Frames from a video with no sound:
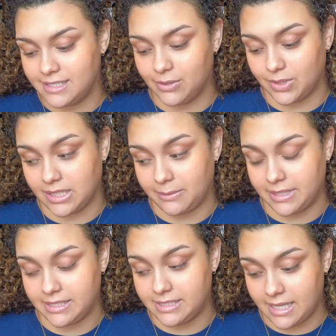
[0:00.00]
So with that
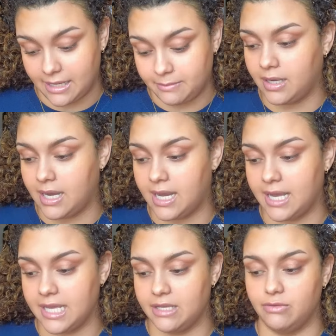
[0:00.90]
being said,
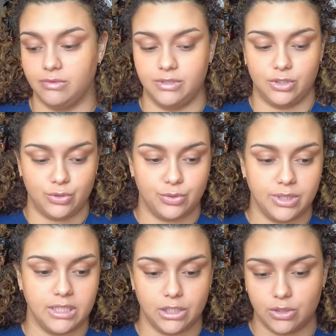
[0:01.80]
I do
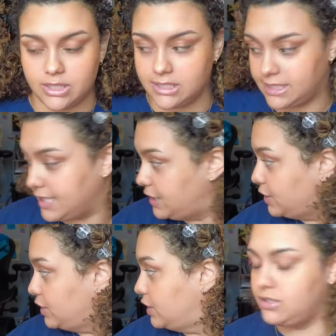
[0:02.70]
a little
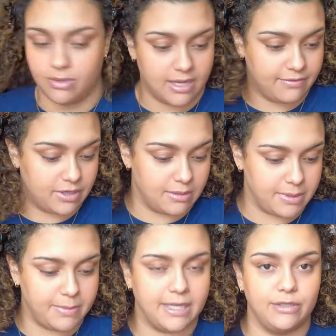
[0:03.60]
container, don't have it on me,
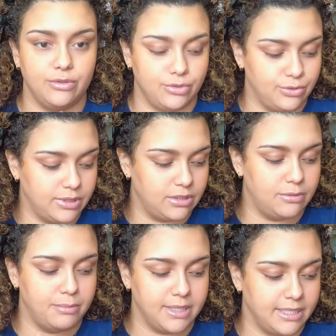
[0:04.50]
but I do a little
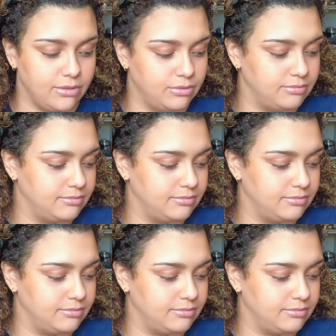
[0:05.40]
Monday through,